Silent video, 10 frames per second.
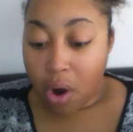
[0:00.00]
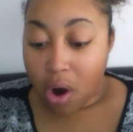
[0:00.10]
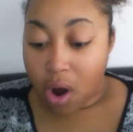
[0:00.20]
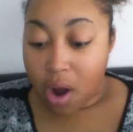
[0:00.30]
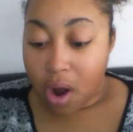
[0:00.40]

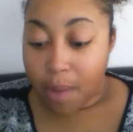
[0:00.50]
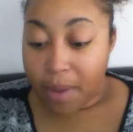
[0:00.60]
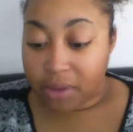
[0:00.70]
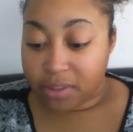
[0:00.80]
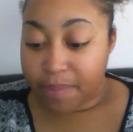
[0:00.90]
are
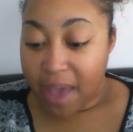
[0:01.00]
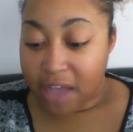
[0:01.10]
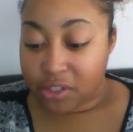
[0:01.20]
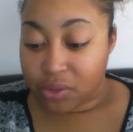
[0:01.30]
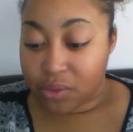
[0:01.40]
about to
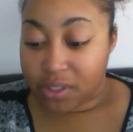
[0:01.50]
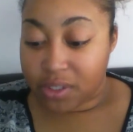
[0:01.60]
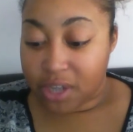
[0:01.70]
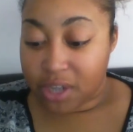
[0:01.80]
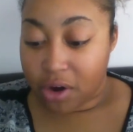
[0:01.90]
pass through the
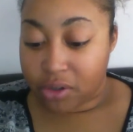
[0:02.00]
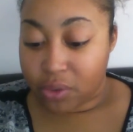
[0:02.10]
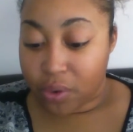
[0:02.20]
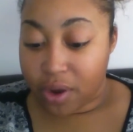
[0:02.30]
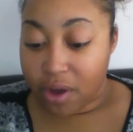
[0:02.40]

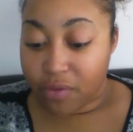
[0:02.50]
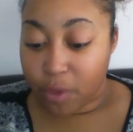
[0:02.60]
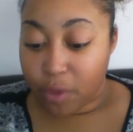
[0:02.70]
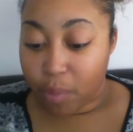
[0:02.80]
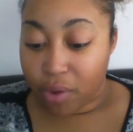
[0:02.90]
territory of
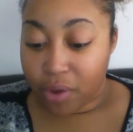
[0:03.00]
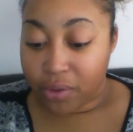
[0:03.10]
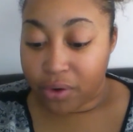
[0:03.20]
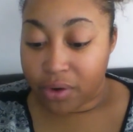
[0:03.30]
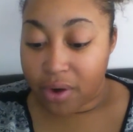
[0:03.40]
your
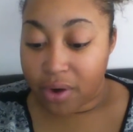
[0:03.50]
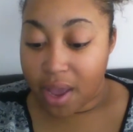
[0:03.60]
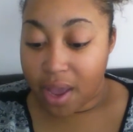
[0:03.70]
brother